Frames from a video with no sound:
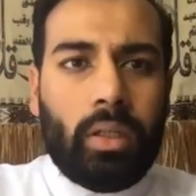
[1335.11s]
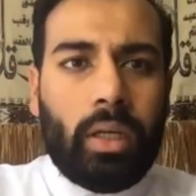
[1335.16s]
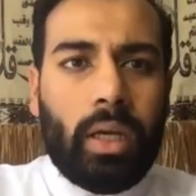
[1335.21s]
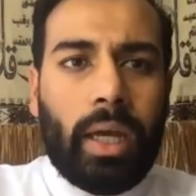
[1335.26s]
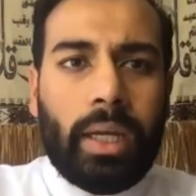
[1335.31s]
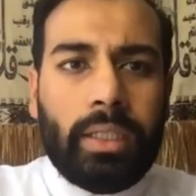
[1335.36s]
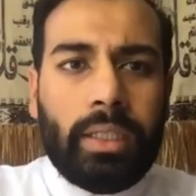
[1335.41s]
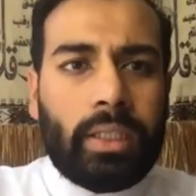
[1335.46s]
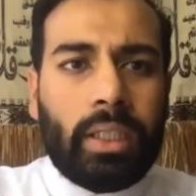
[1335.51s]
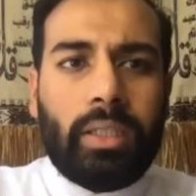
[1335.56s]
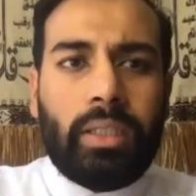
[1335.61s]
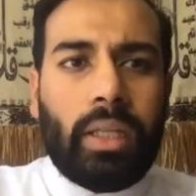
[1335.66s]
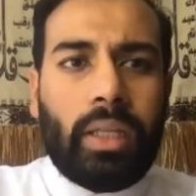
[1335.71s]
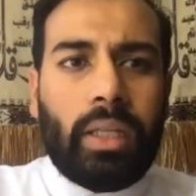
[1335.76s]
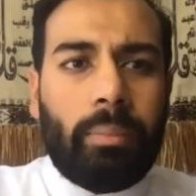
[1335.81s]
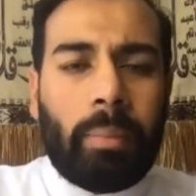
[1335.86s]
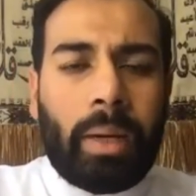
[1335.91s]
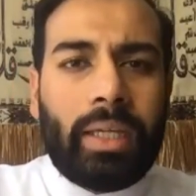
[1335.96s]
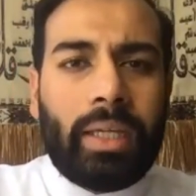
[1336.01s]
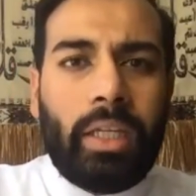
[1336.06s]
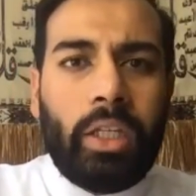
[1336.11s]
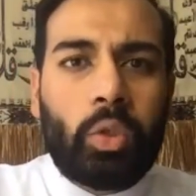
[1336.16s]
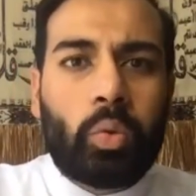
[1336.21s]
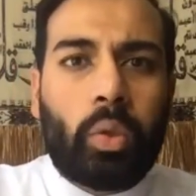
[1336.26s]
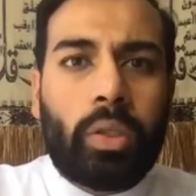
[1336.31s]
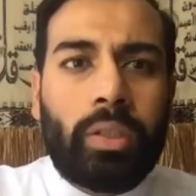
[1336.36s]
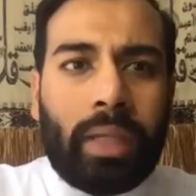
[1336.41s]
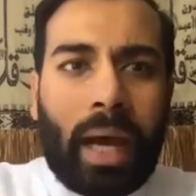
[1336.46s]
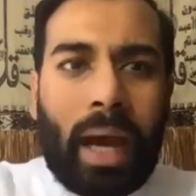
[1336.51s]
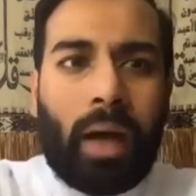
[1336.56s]
And he said that my keys were
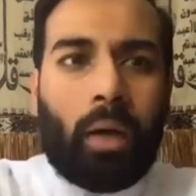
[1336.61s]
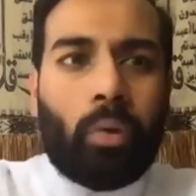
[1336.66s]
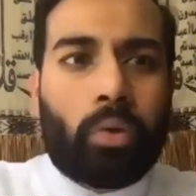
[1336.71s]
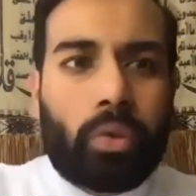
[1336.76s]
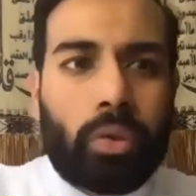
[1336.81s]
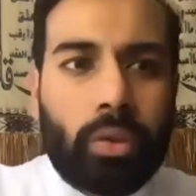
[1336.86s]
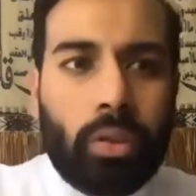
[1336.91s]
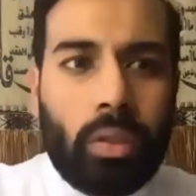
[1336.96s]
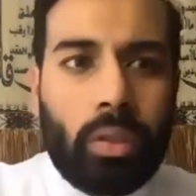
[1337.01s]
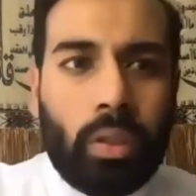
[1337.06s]
in the house.